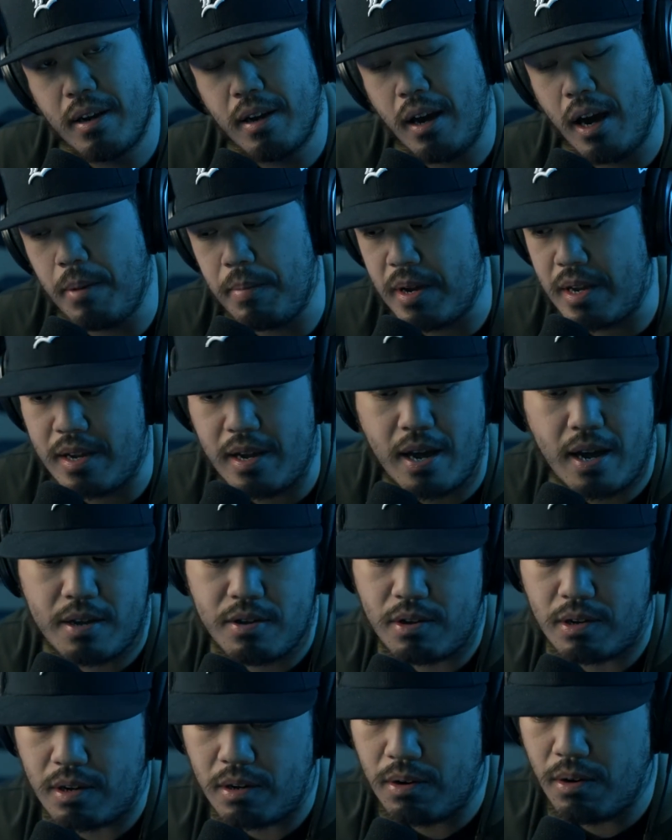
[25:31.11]
I mean, yeah,
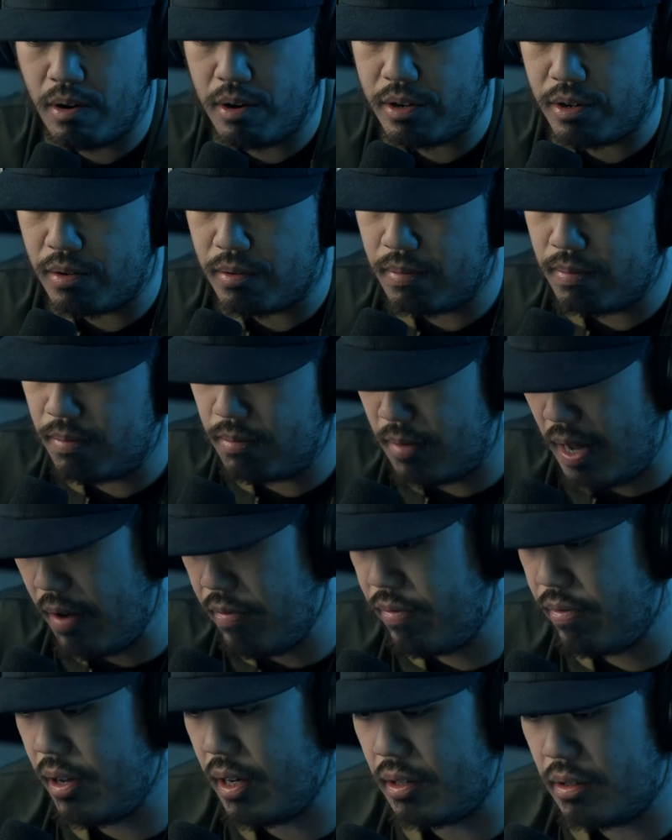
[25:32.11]
you can go on
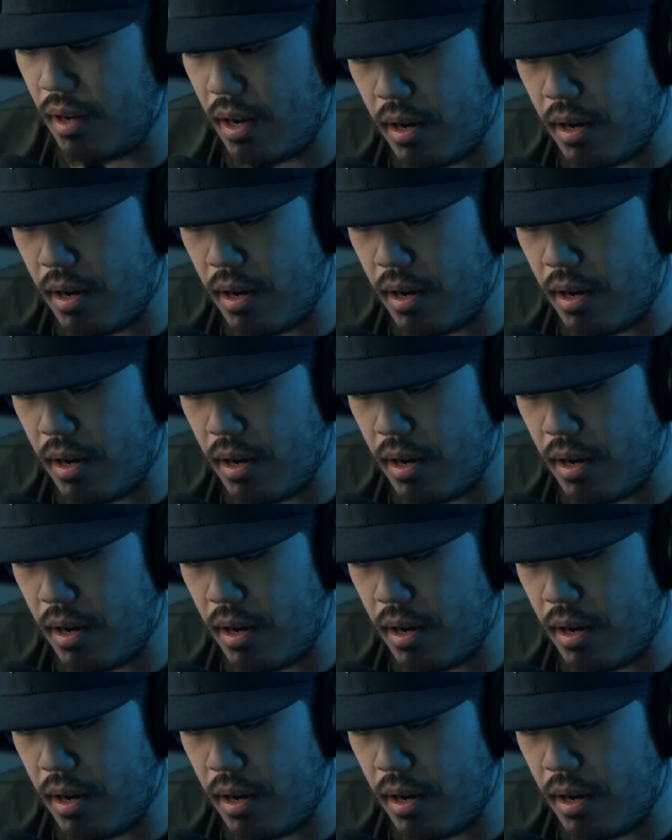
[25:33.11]
Netflix.